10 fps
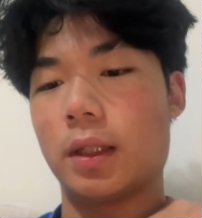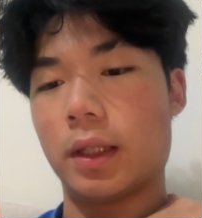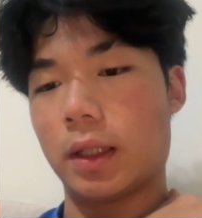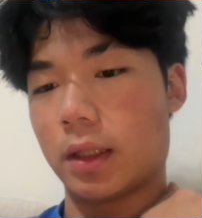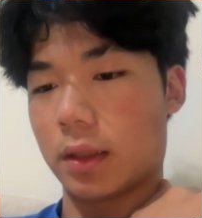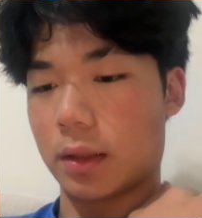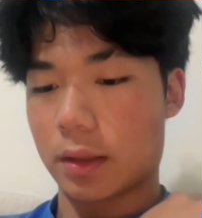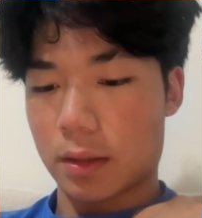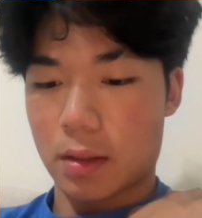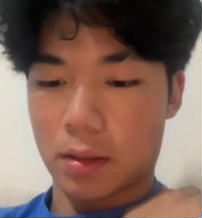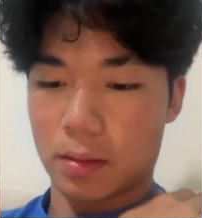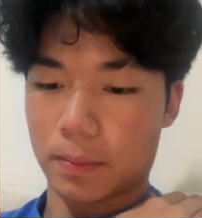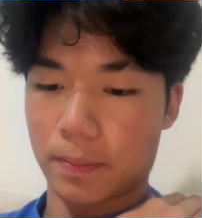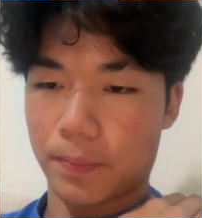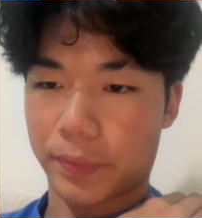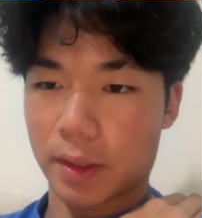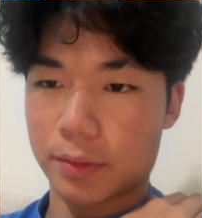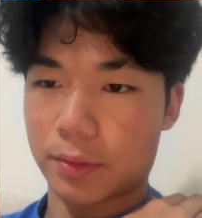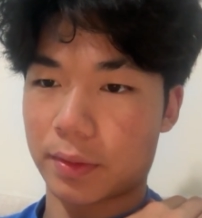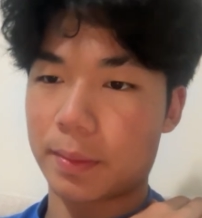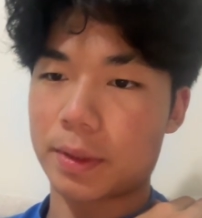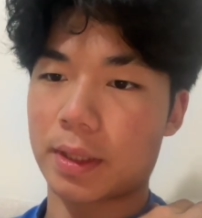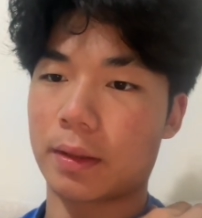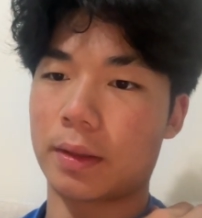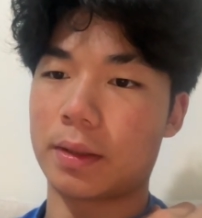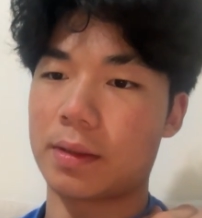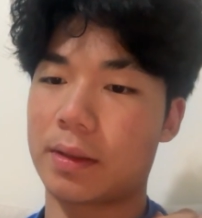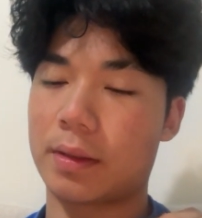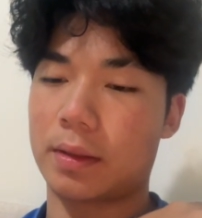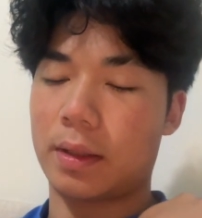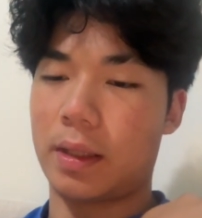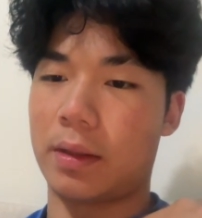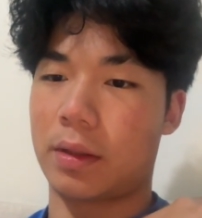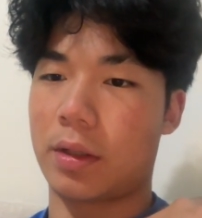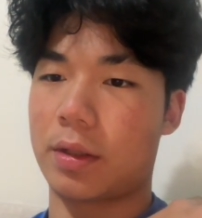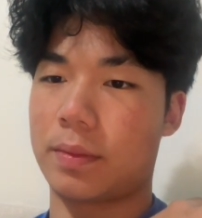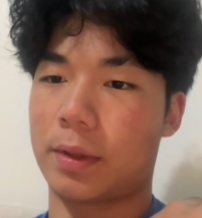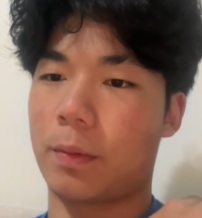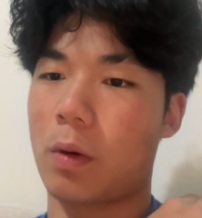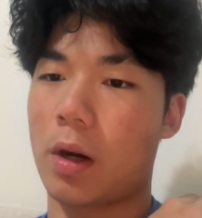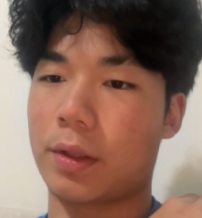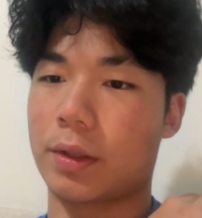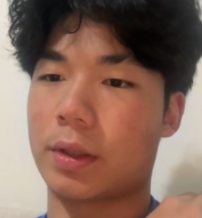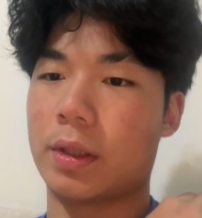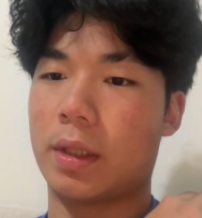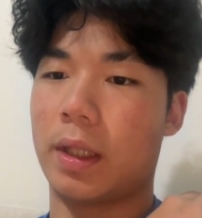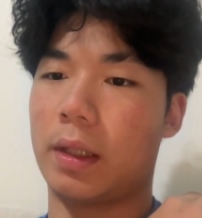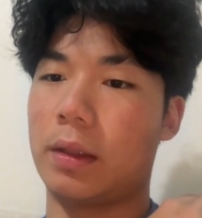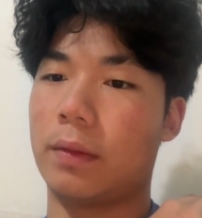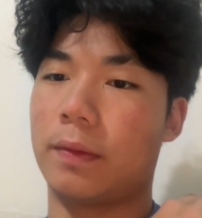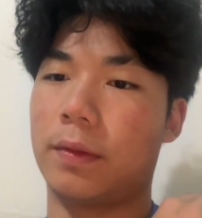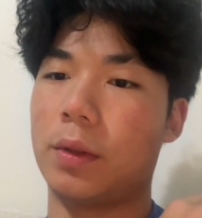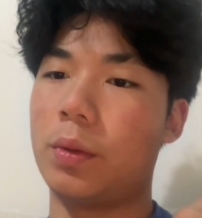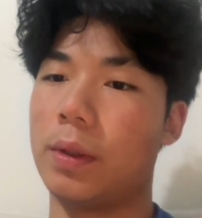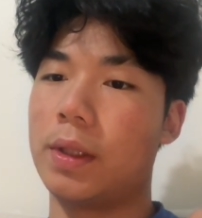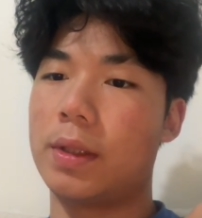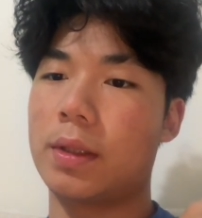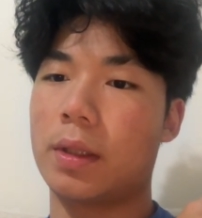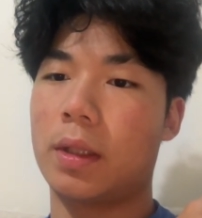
And to represent this in terms of water and fluids,